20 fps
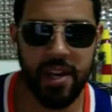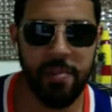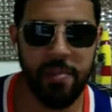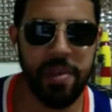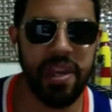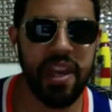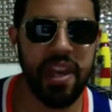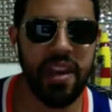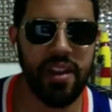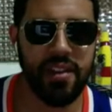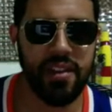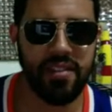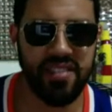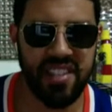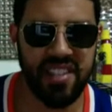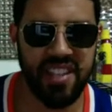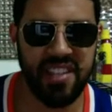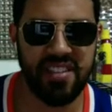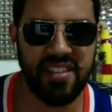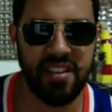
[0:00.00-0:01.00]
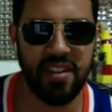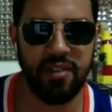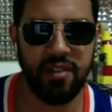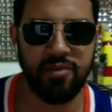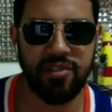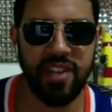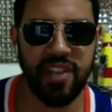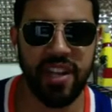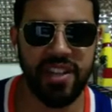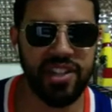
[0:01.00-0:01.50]
the beginning, tease a little
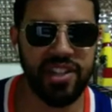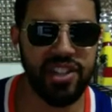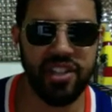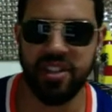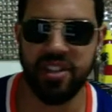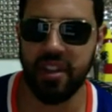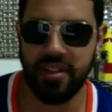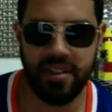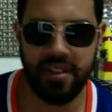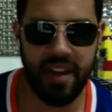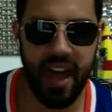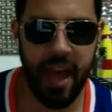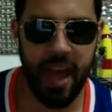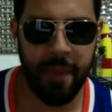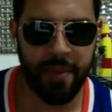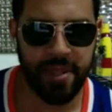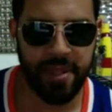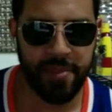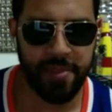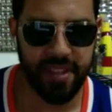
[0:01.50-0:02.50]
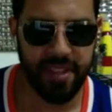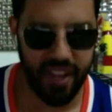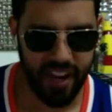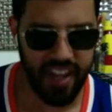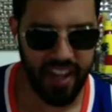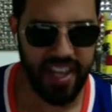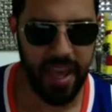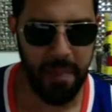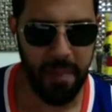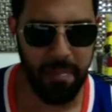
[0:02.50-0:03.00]
tension. Nothing happens, but then they
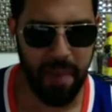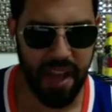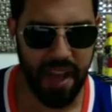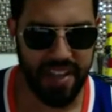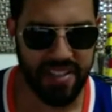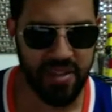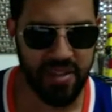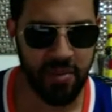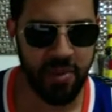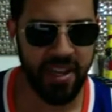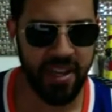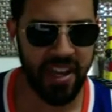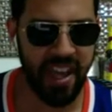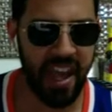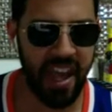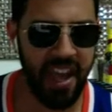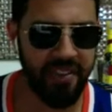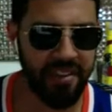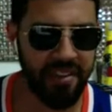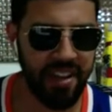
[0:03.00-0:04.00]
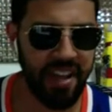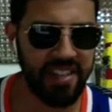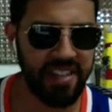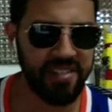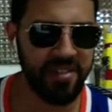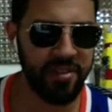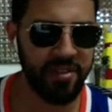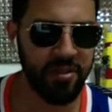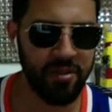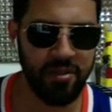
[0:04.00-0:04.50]
get back to it and have a
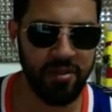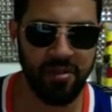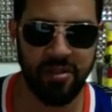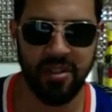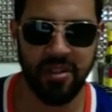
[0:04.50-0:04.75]
nice little,